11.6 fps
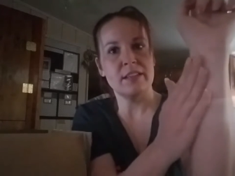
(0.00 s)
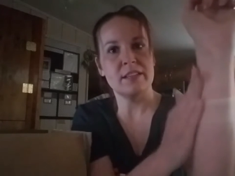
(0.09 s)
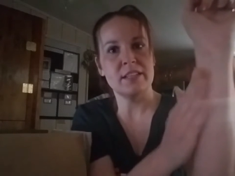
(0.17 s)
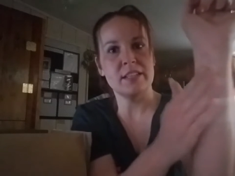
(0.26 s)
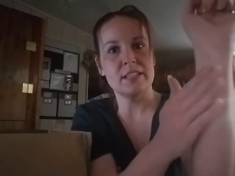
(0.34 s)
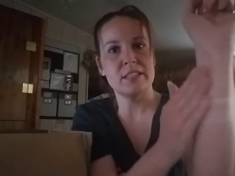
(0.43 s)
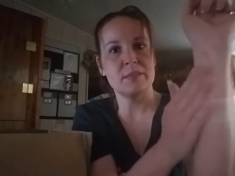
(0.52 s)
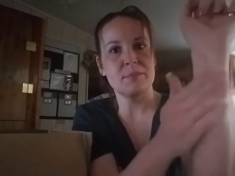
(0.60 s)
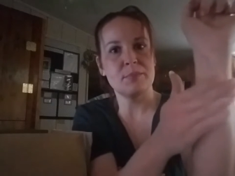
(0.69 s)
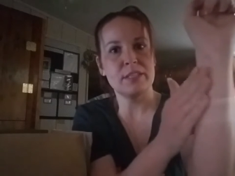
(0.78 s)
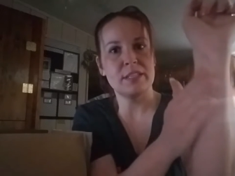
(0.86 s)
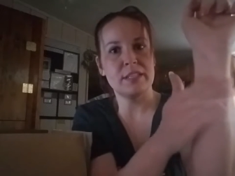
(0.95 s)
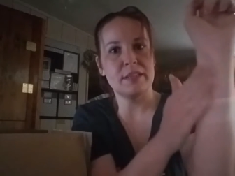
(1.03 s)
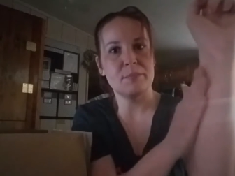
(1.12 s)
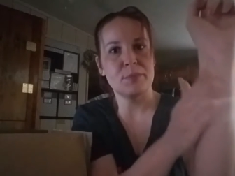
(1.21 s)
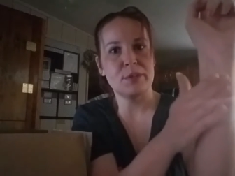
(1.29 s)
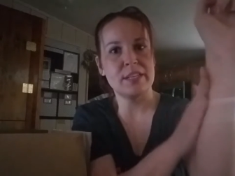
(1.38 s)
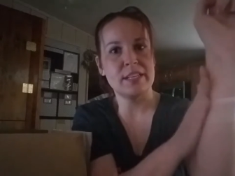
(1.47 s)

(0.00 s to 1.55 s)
It does blend in pretty